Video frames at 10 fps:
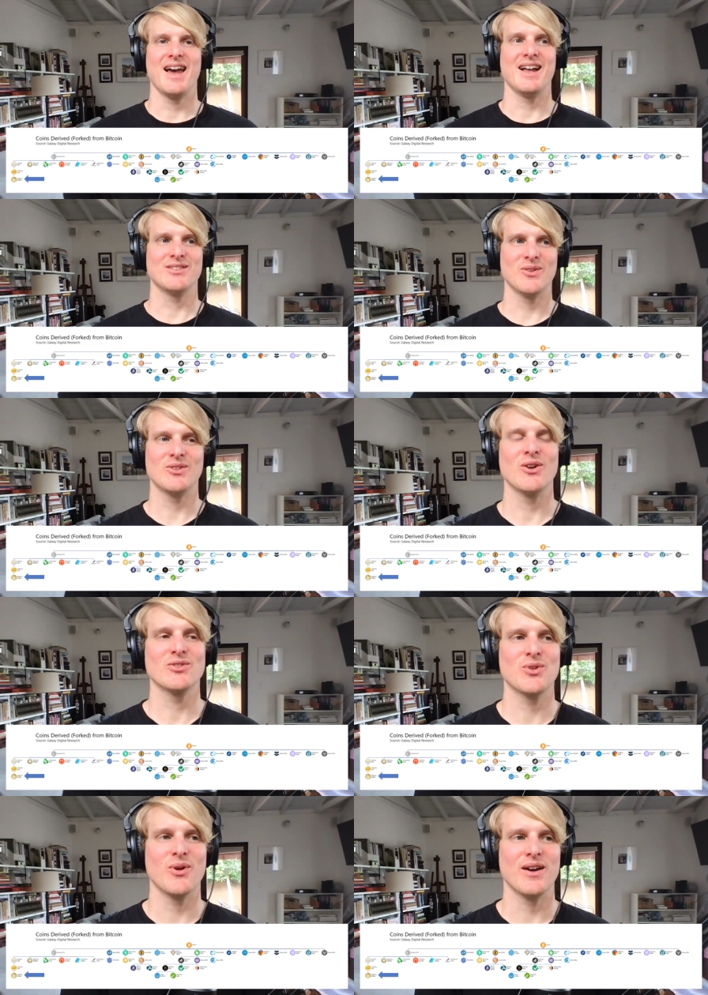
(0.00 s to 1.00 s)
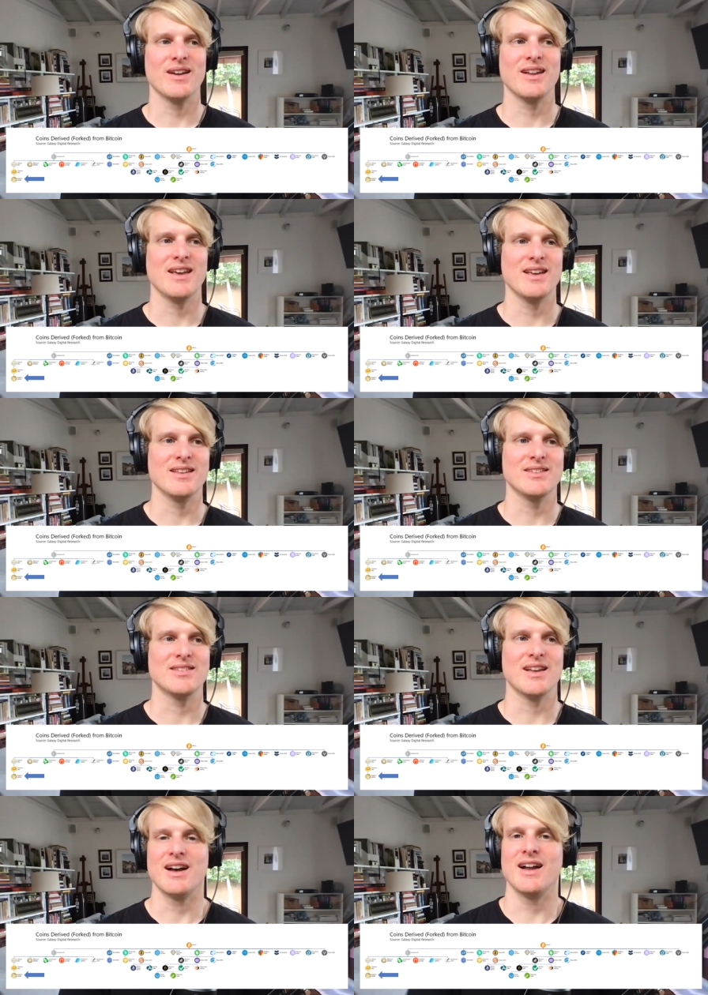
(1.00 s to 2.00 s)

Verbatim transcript: and so dogecoin is